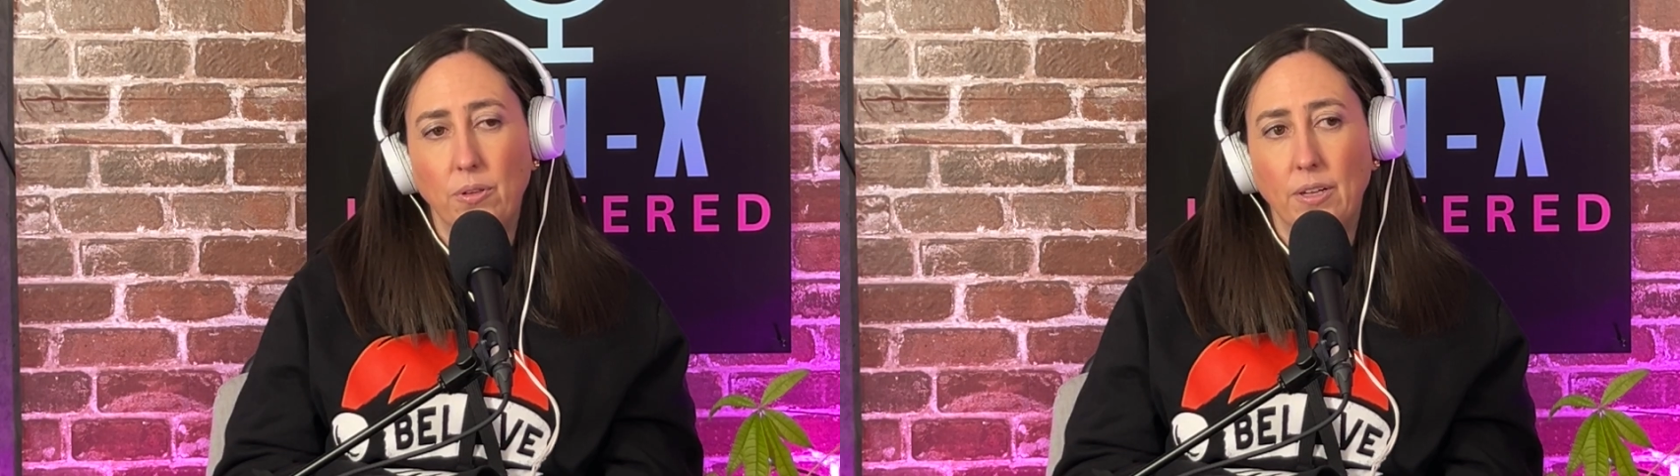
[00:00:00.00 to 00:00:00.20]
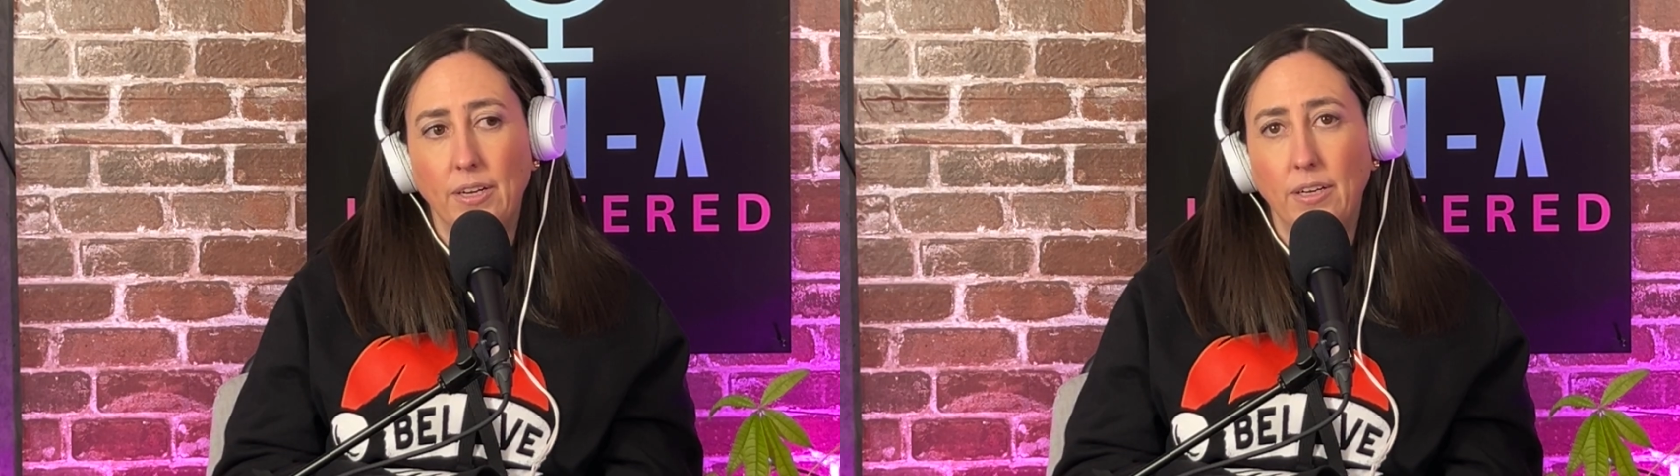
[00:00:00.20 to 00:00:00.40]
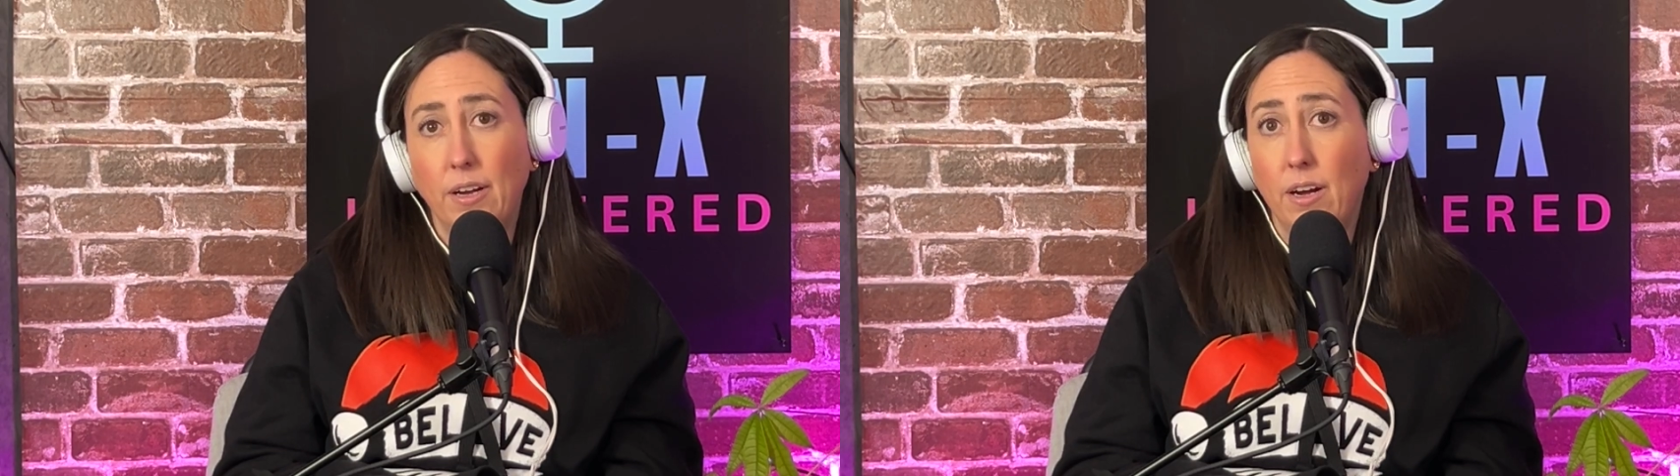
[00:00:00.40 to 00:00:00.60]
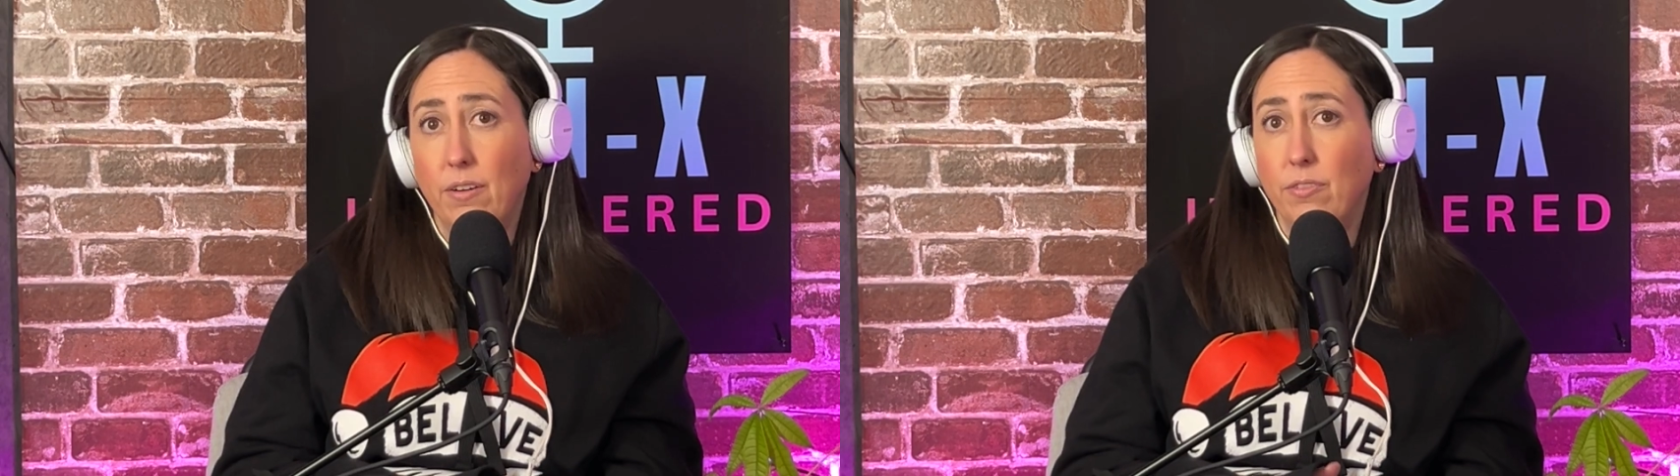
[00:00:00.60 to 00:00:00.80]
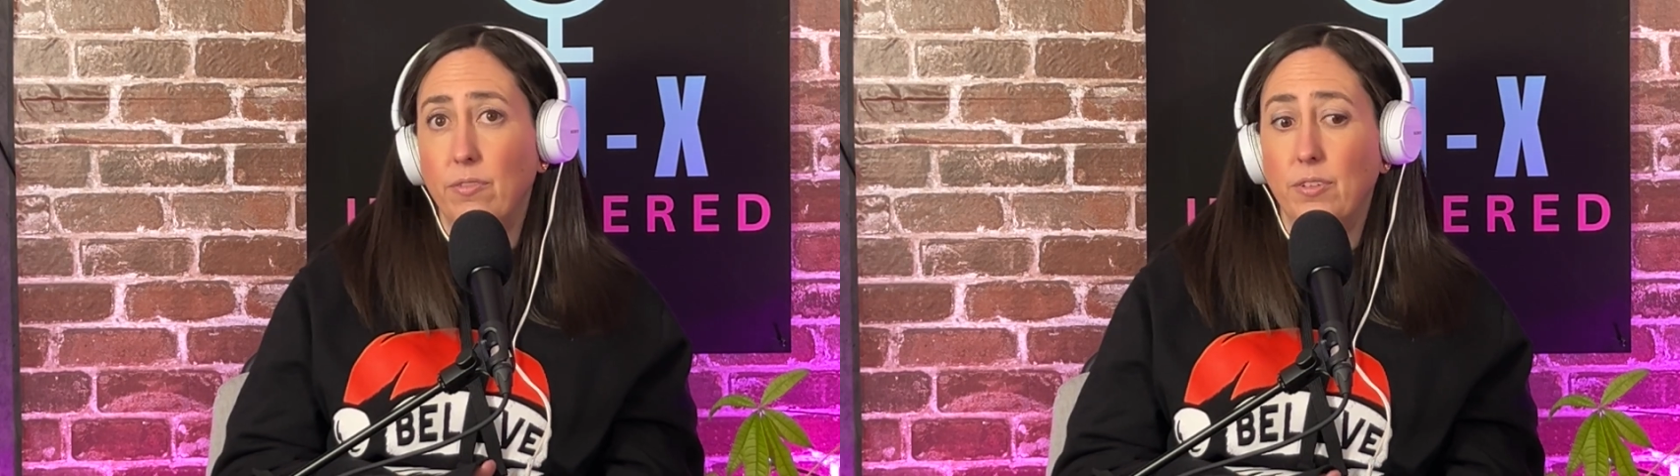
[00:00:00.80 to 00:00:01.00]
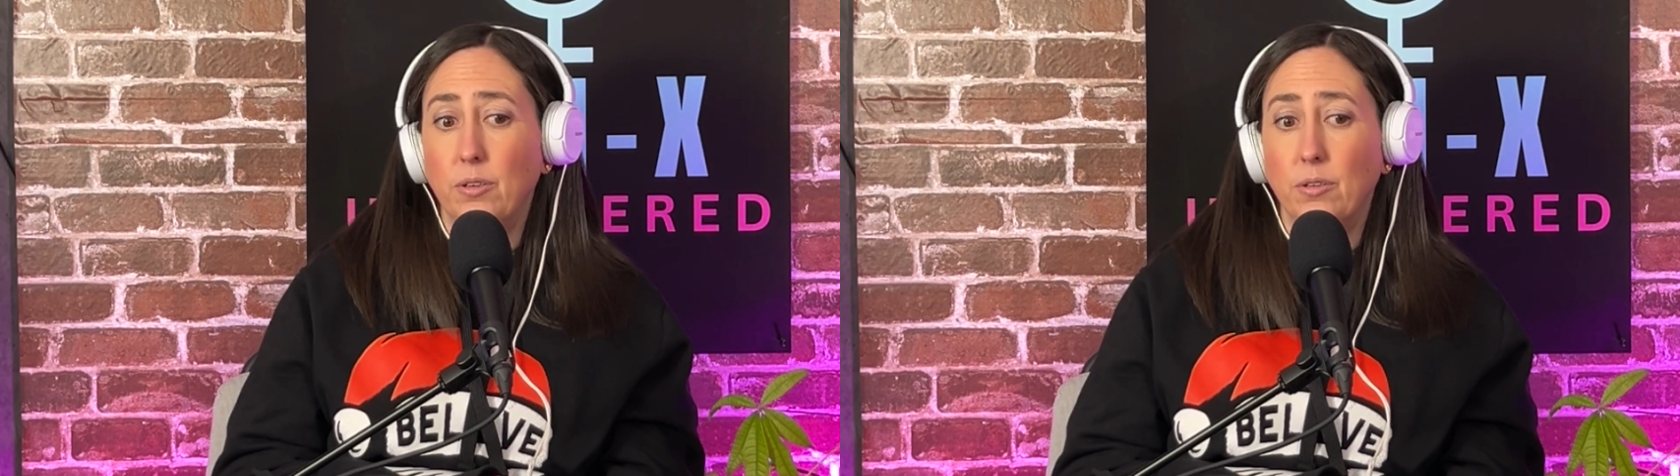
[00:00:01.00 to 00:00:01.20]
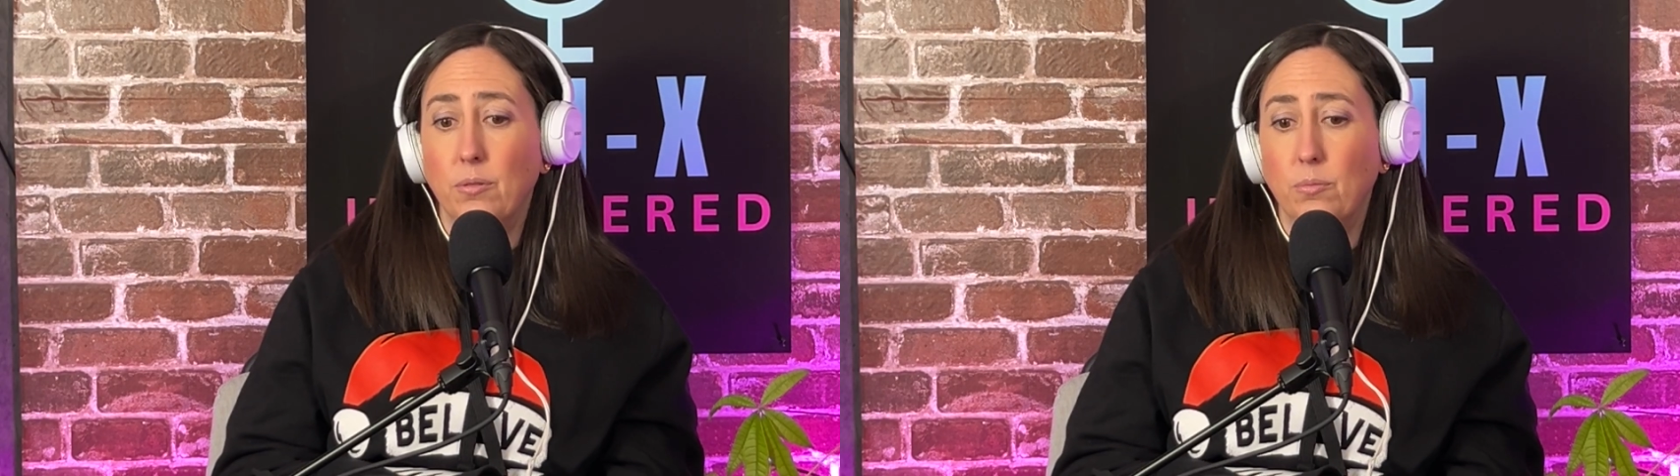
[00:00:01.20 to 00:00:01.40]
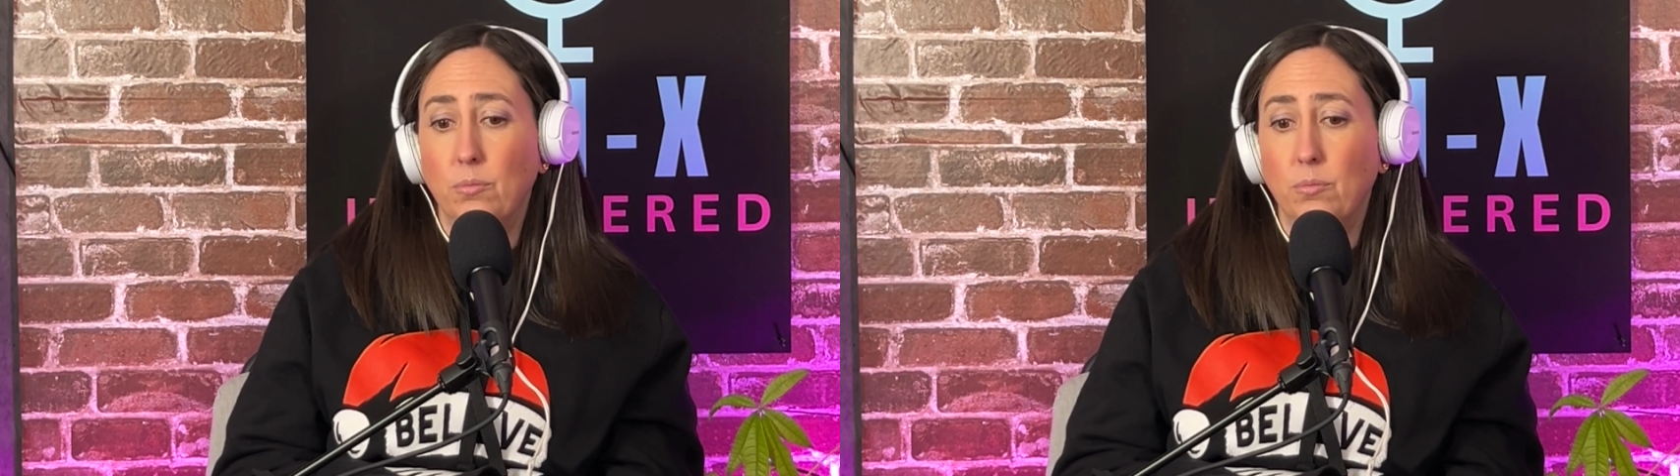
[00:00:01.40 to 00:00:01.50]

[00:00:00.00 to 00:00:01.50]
like half of the